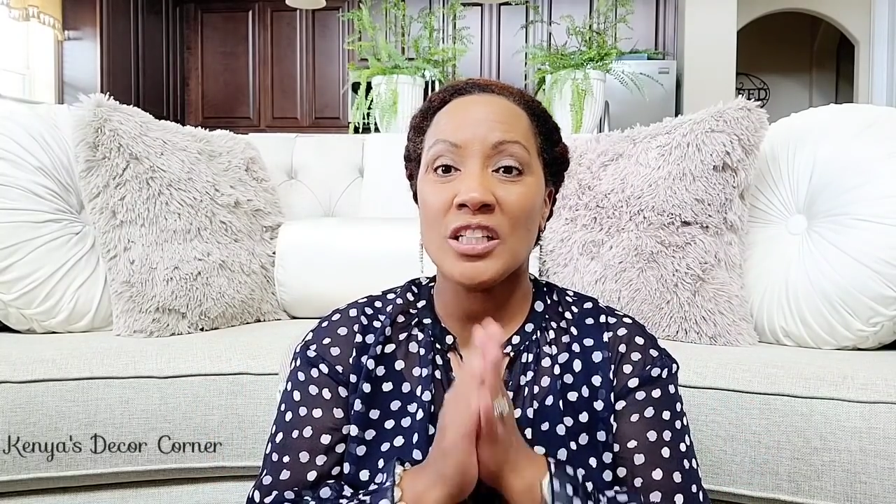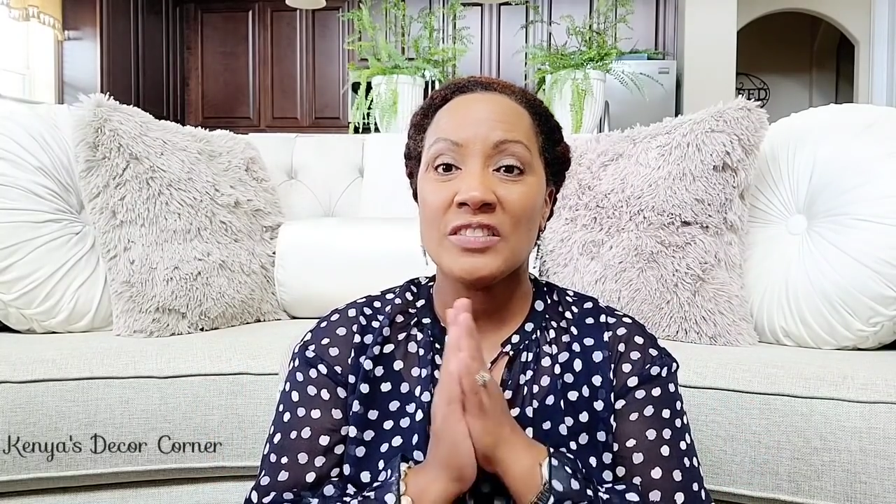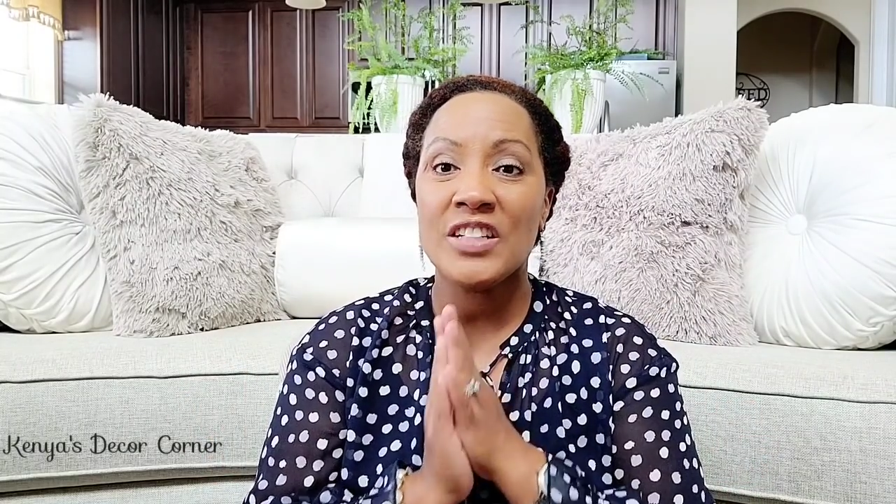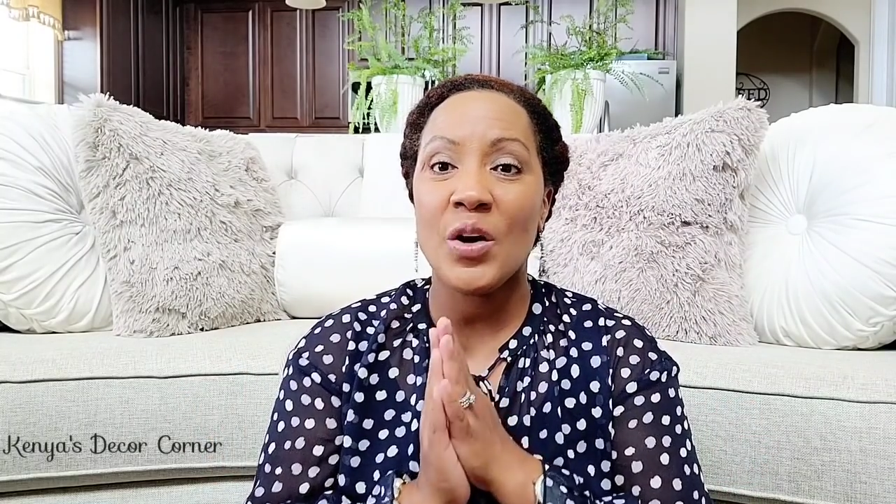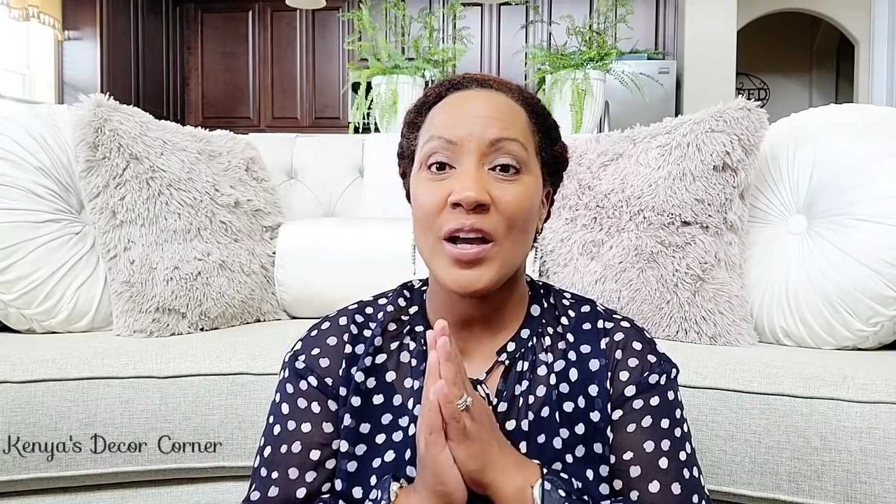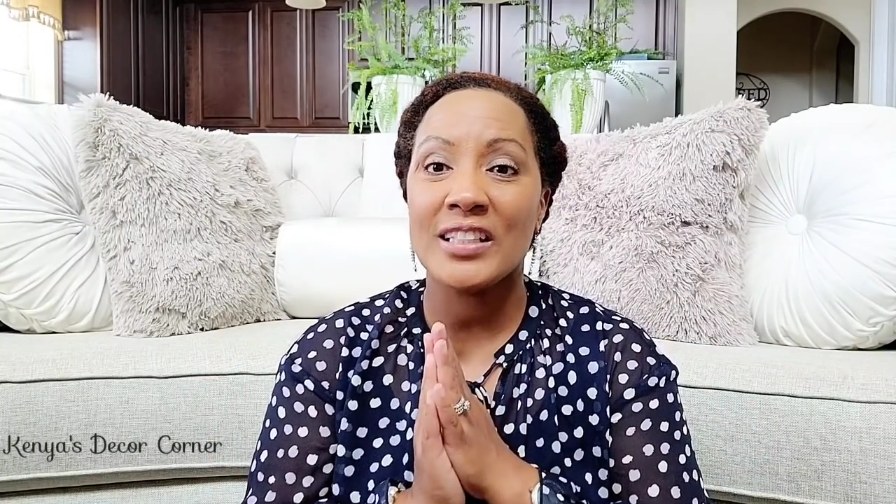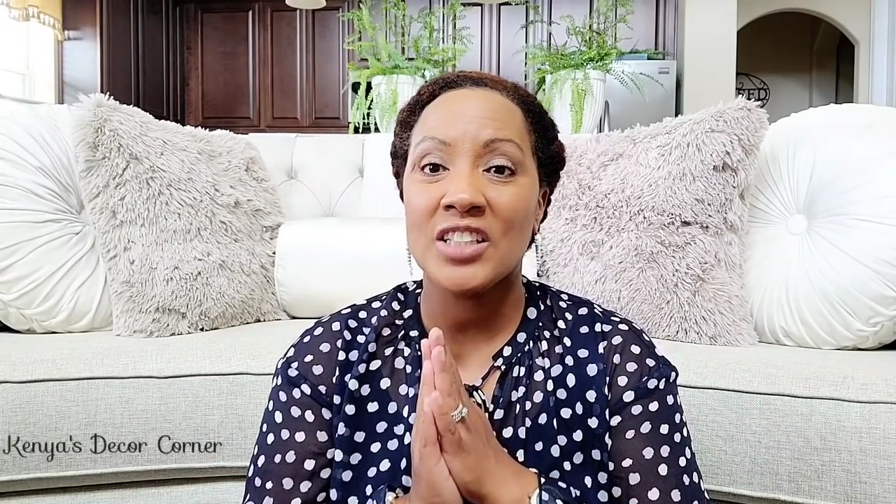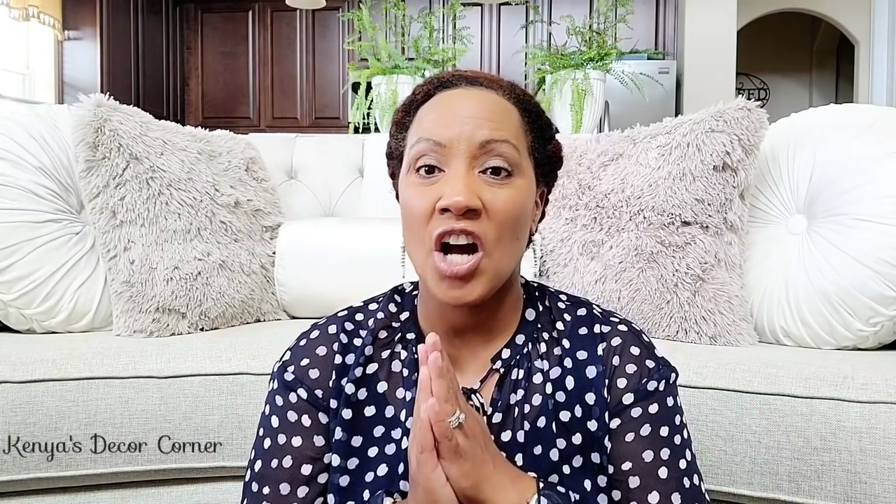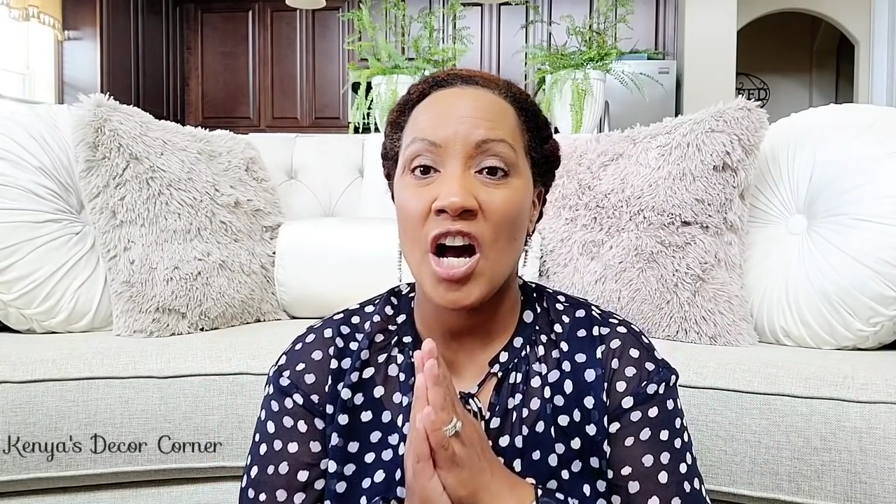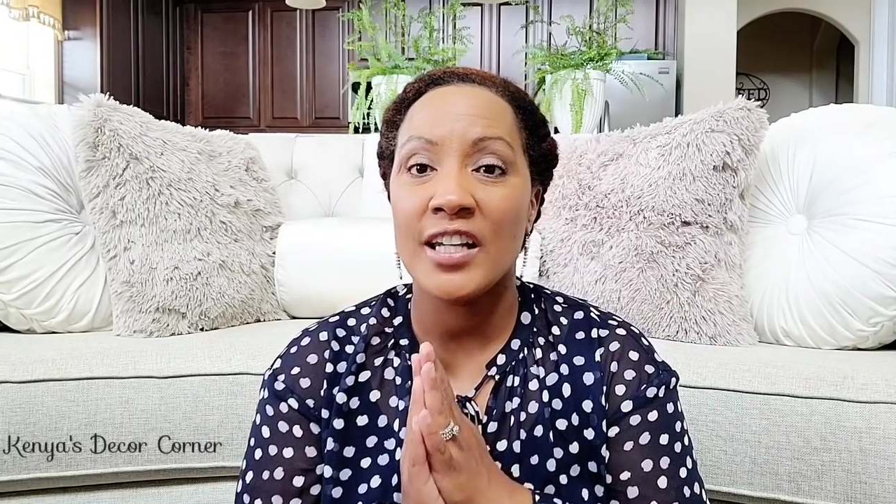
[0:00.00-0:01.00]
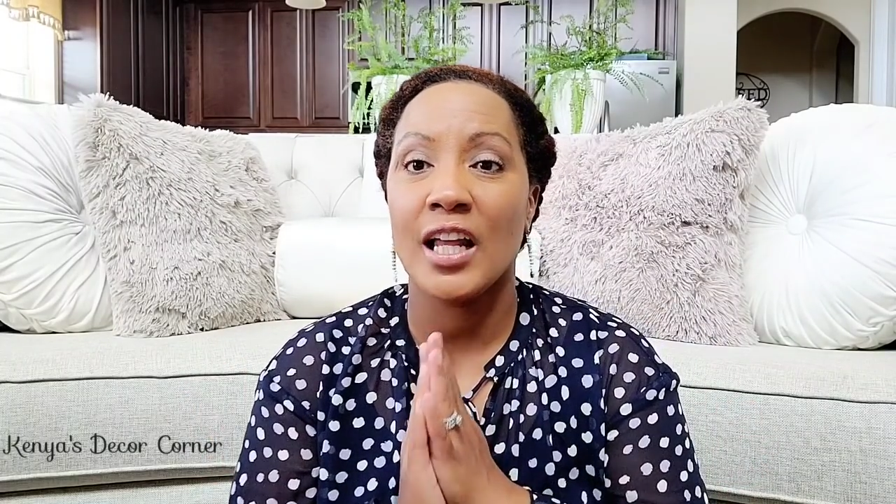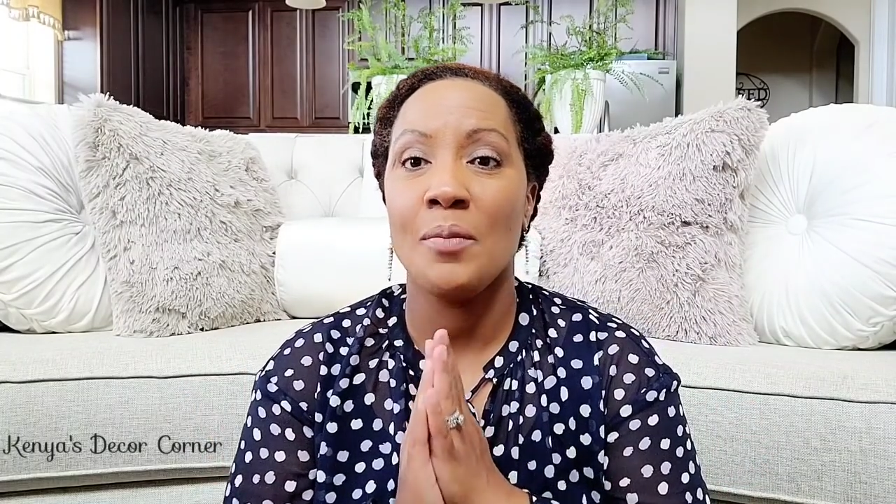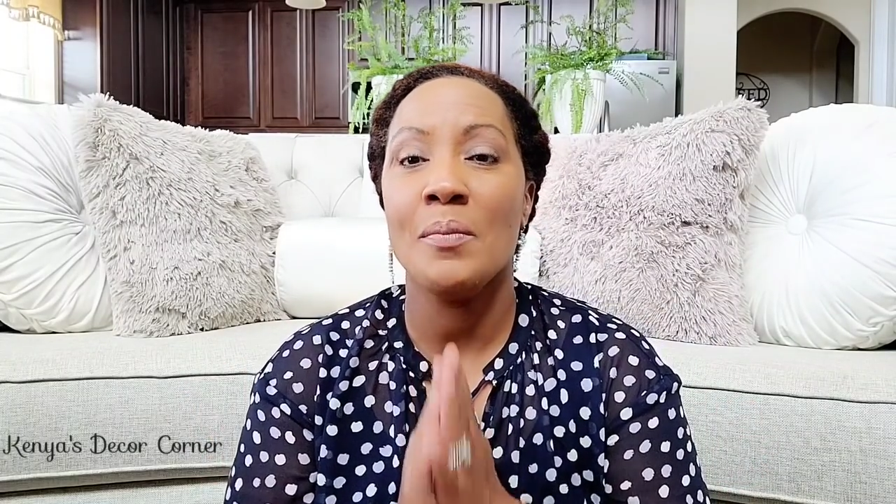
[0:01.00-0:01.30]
this video has gone